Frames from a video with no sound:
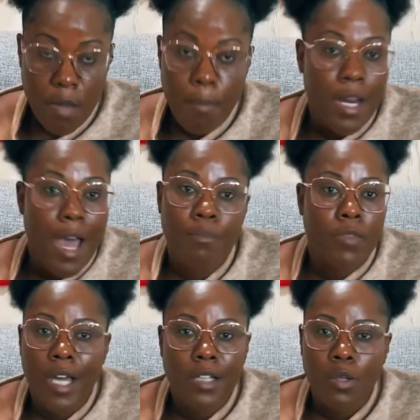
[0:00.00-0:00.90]
but I'm
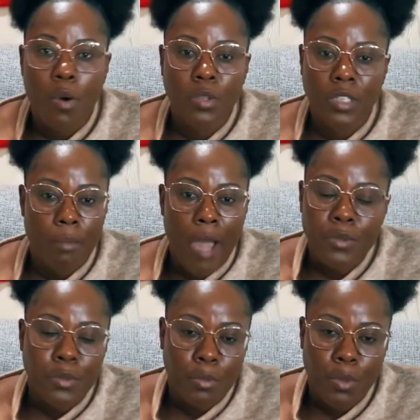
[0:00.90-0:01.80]
not holding
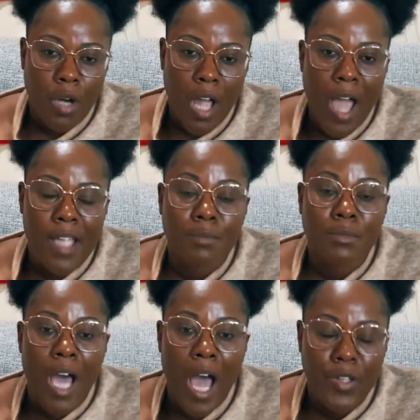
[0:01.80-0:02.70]
back no more. I am
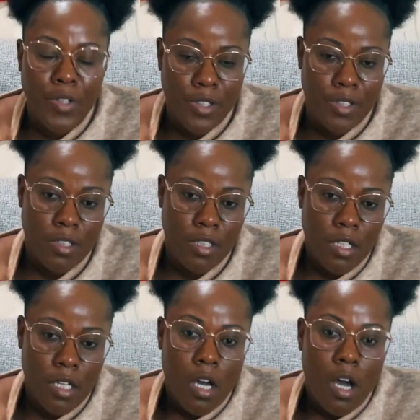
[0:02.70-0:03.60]
tired
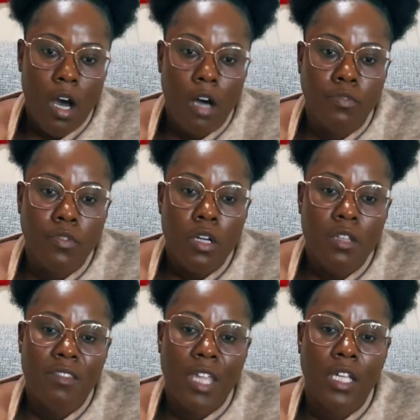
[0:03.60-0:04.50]
of
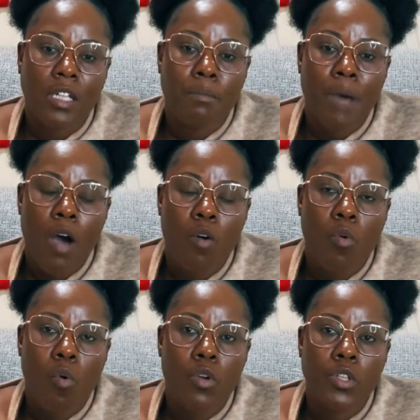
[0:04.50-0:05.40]
thinking
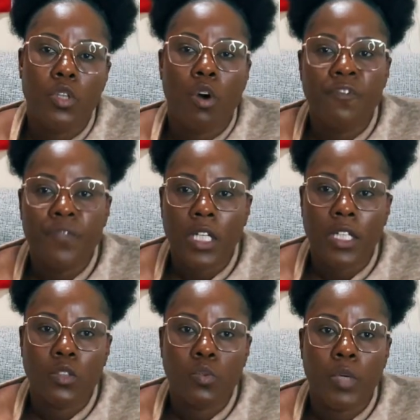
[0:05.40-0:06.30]
about your
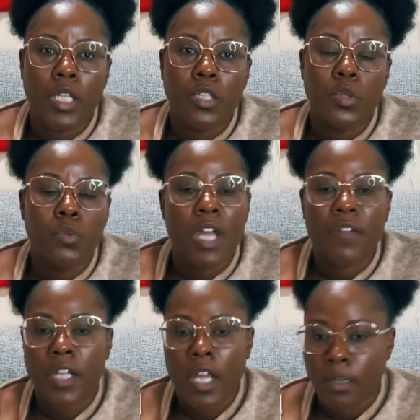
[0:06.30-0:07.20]
feelings when you never
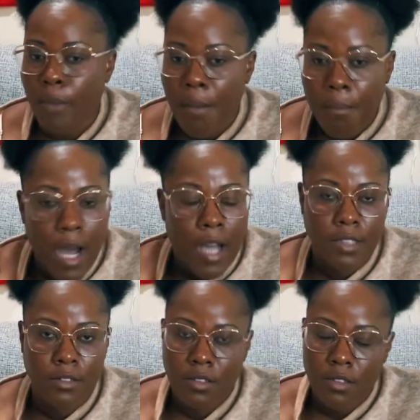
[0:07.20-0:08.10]
cared about
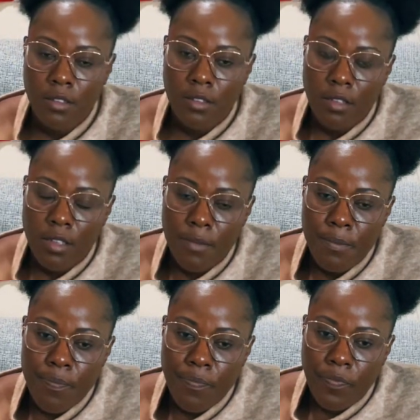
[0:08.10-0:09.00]
mine.
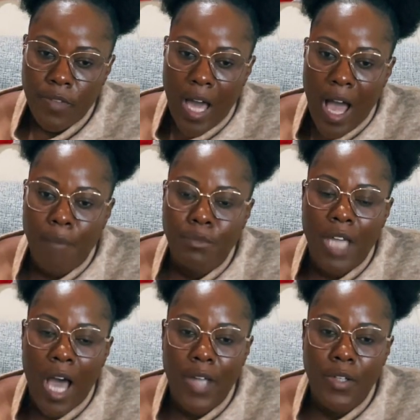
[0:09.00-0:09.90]
Mm-hmm. I'm
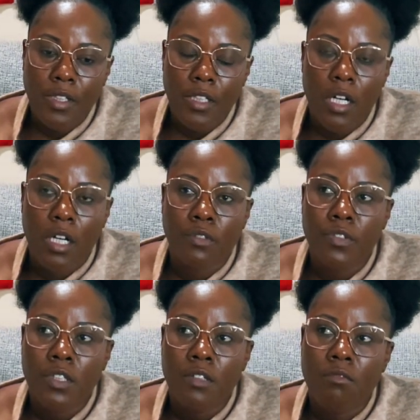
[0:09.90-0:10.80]
tired of
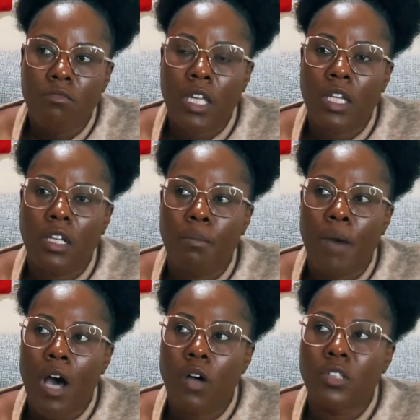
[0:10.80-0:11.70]
thinking
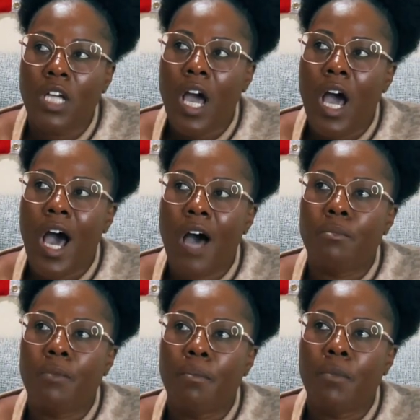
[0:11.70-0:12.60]
about how
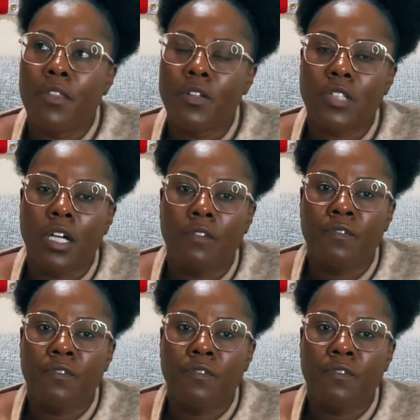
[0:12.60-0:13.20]
my mother's gonna